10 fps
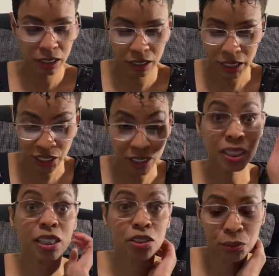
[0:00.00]
let's just
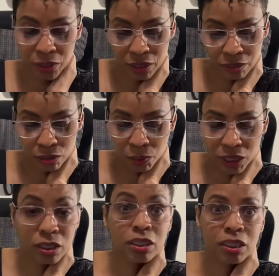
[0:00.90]
get into it so we
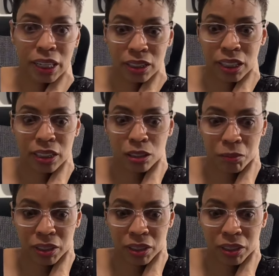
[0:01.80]
can just dissect some of